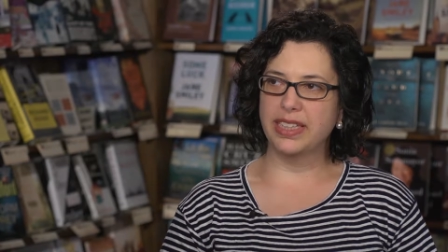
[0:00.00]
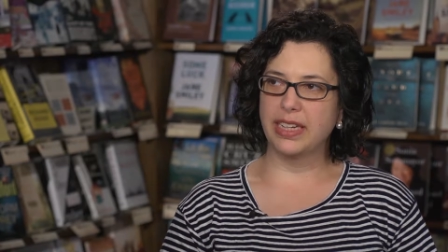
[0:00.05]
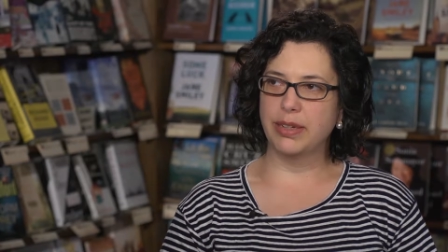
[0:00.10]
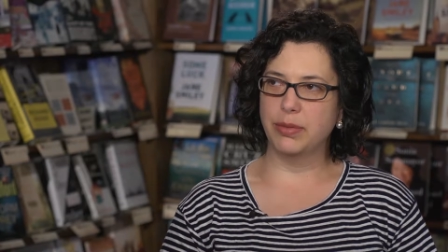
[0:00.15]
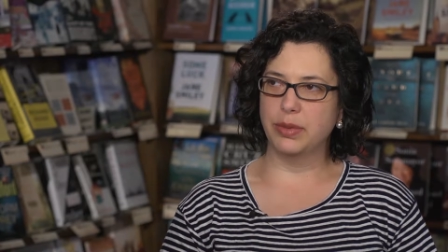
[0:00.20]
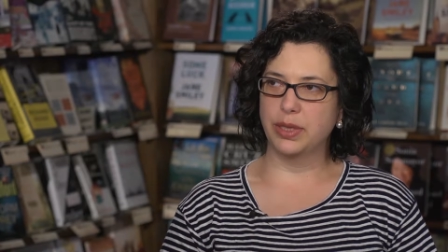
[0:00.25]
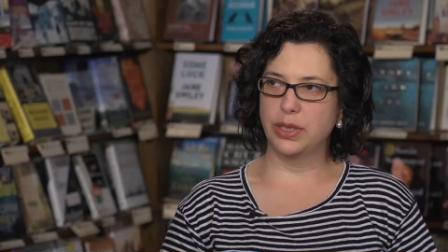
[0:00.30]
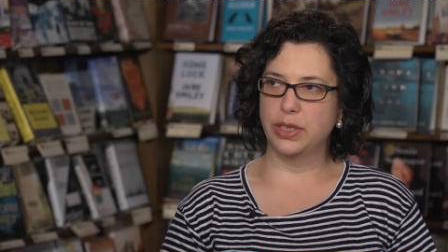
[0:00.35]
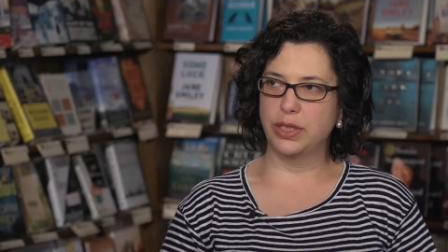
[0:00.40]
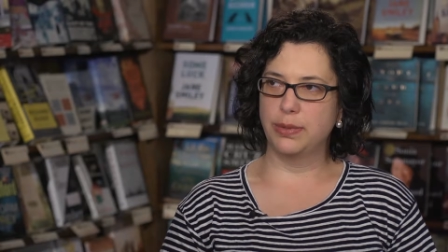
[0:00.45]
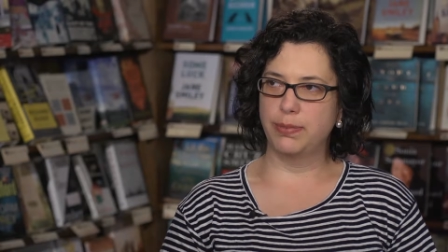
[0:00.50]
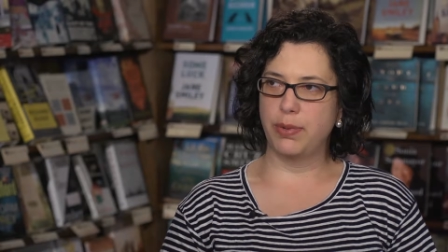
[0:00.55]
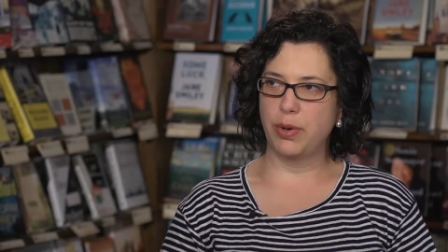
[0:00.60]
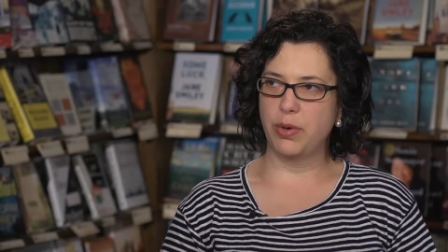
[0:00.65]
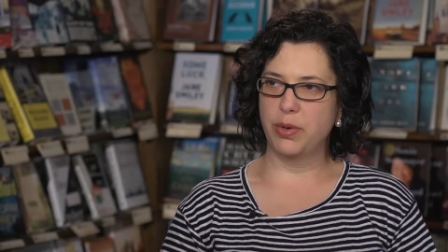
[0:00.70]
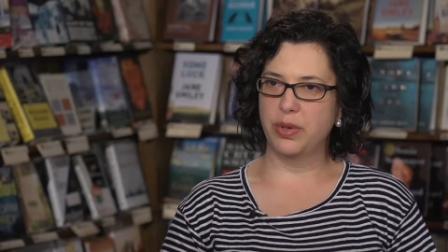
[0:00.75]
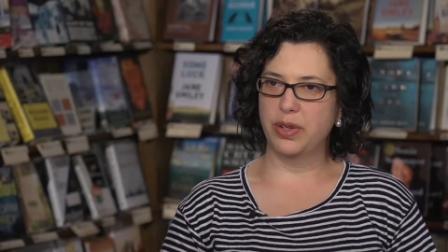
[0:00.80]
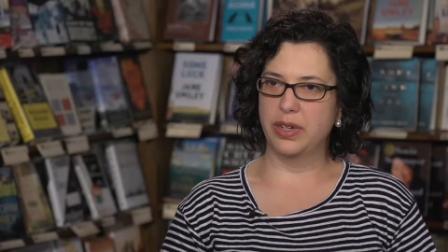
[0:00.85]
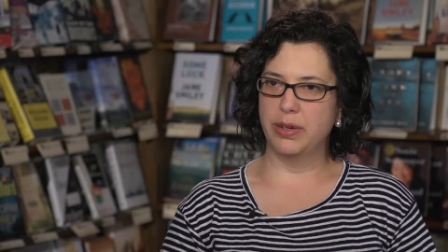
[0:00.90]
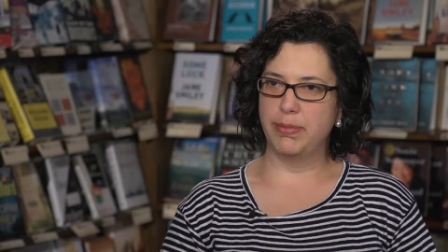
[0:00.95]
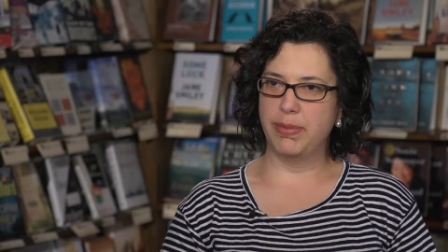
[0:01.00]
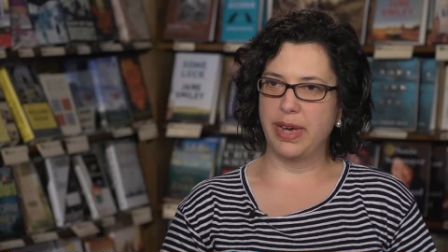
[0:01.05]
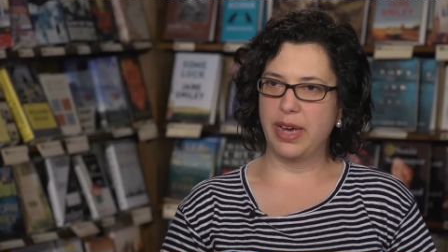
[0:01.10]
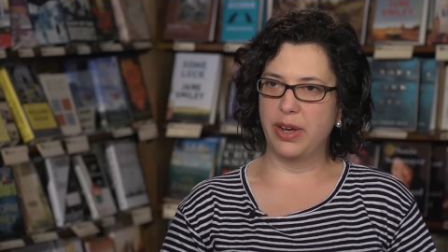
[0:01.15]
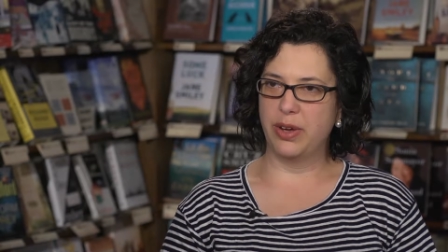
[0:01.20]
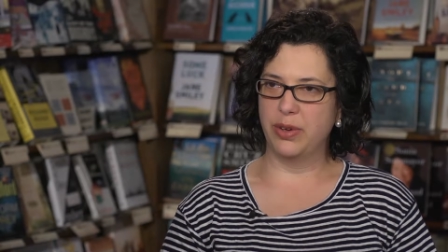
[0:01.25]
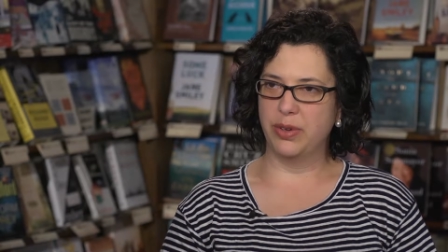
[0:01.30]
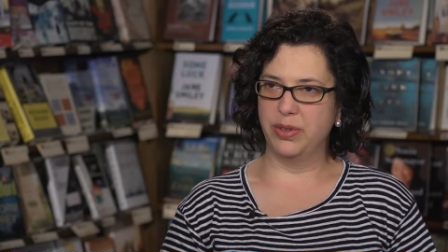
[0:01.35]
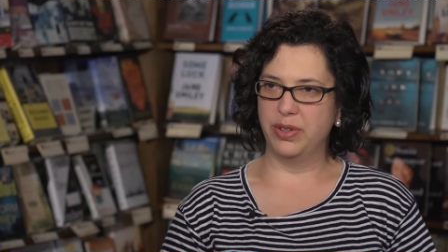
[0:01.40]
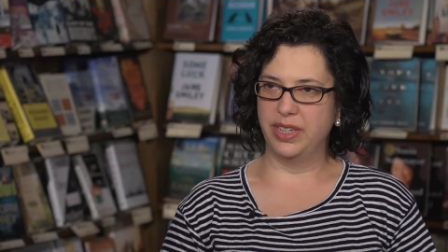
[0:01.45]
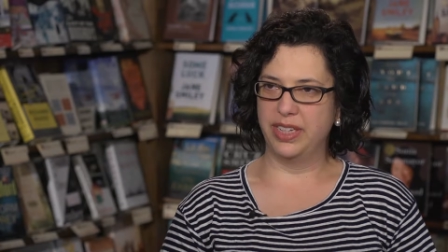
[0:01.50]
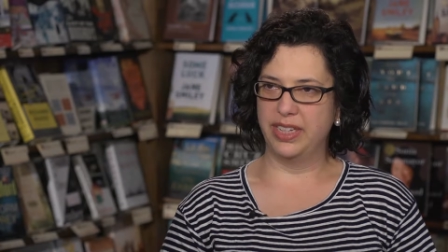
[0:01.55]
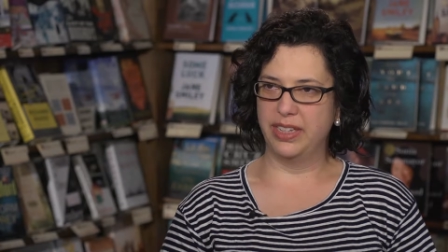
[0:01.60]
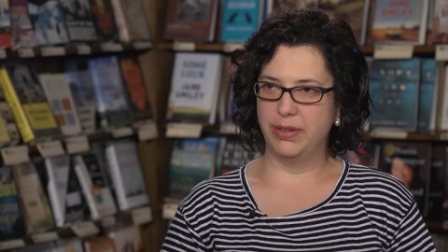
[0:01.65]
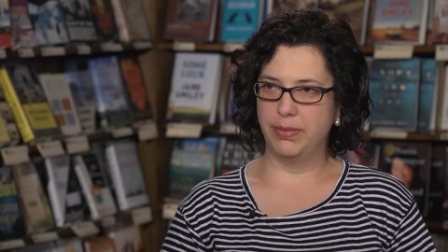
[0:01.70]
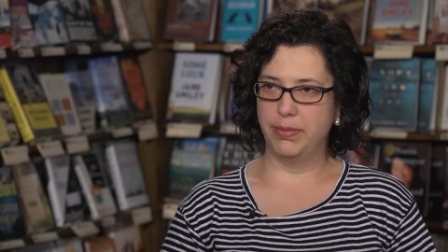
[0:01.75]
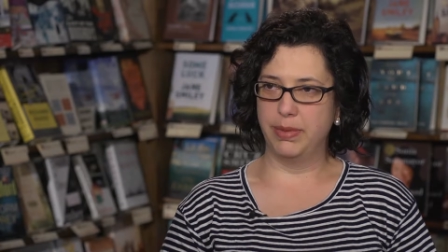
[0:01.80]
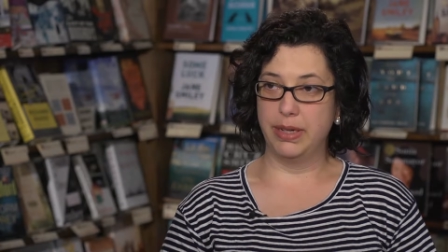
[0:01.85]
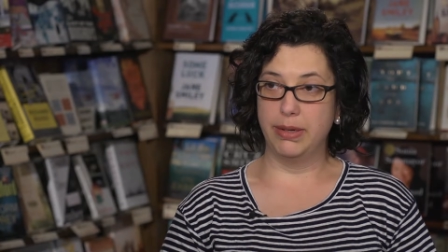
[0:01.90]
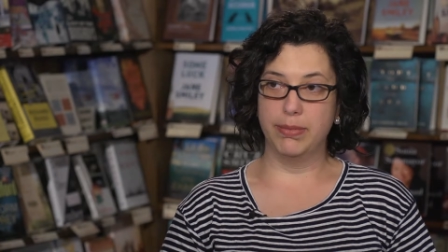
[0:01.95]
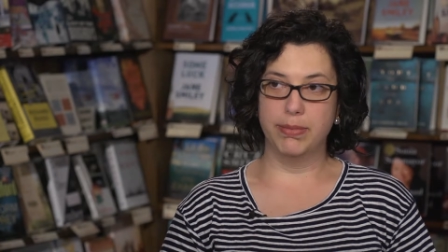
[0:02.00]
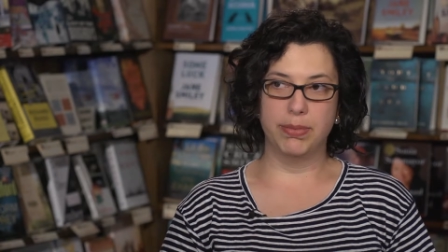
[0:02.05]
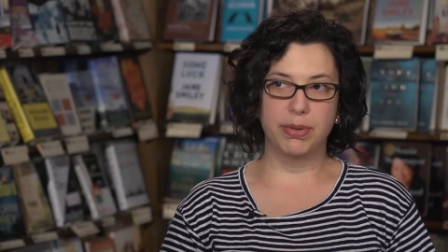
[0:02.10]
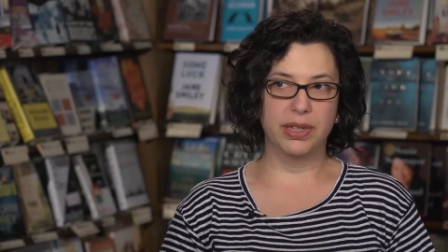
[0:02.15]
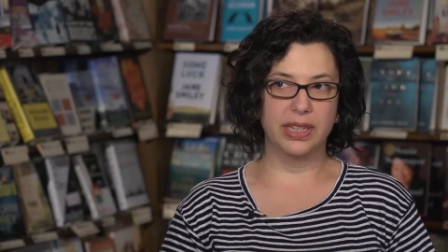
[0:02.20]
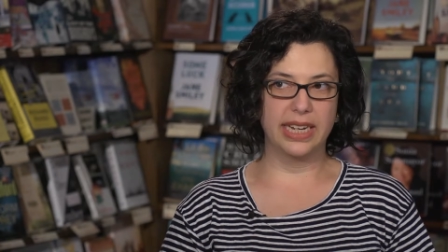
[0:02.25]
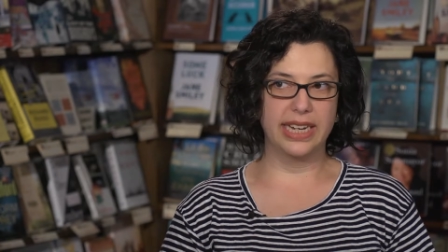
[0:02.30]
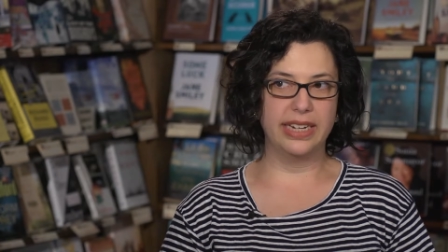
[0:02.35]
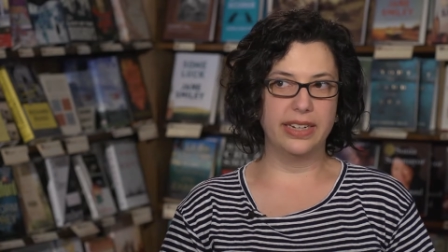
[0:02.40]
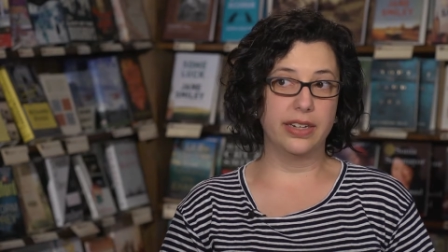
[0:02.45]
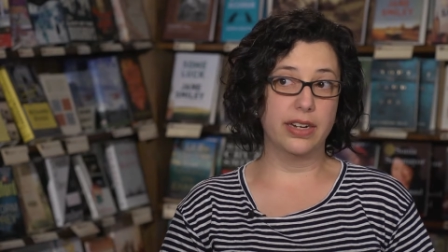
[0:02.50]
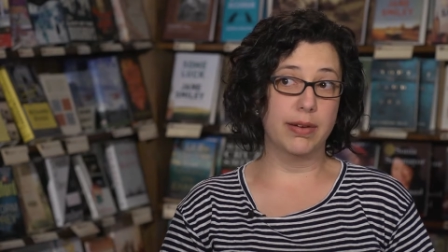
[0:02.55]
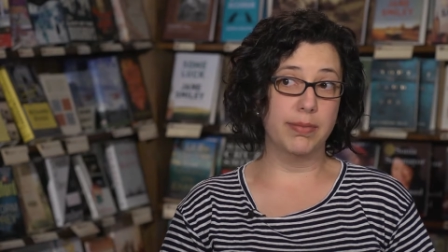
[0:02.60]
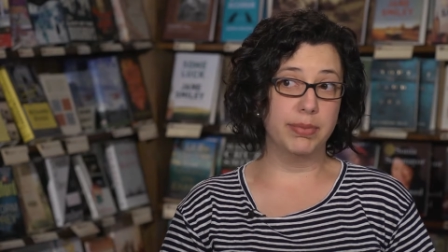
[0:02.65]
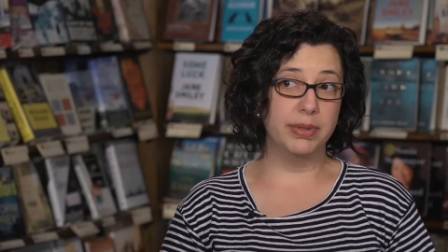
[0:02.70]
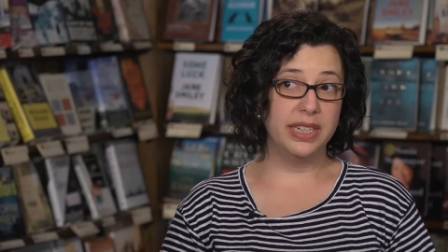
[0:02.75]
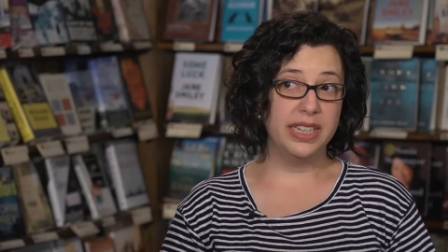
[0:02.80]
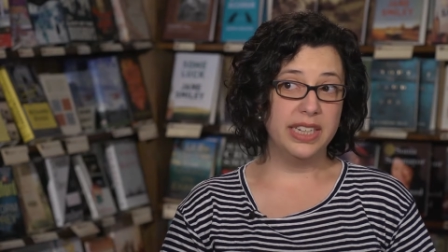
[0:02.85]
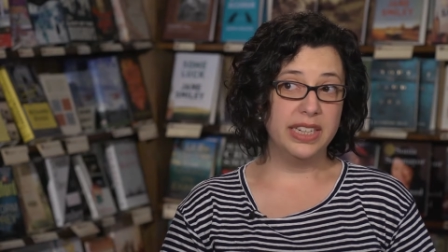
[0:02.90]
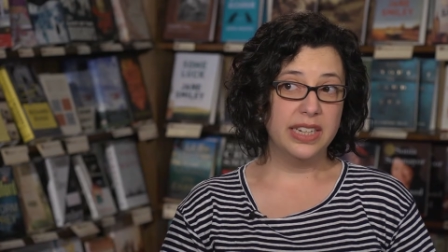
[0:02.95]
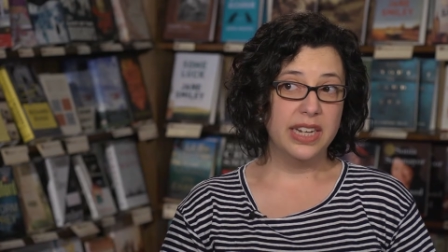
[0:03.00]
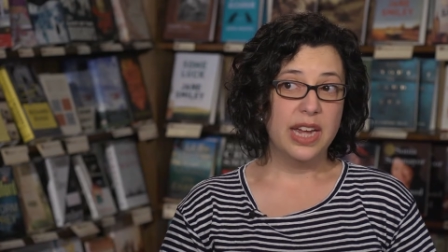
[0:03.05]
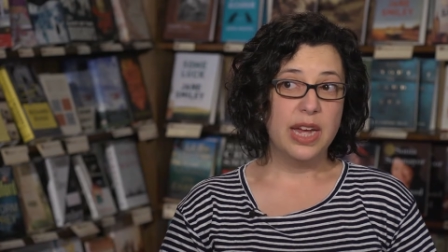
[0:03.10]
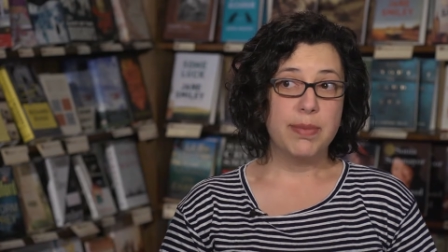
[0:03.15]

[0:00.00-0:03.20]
that was spoken about in polite company,